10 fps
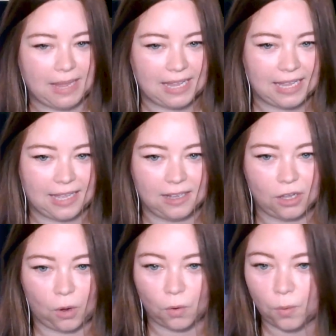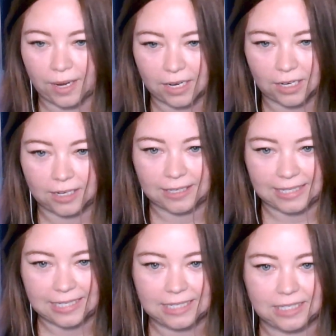just to make it go quicker
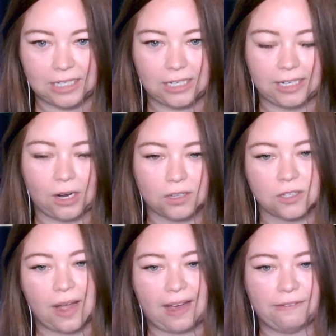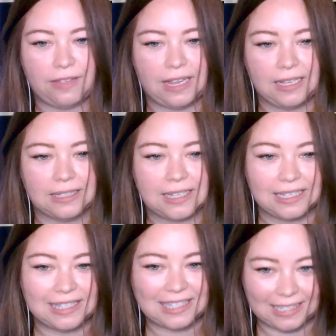and easier, and also have things
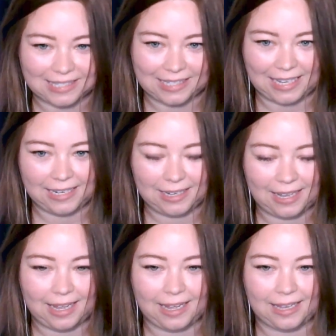consistent.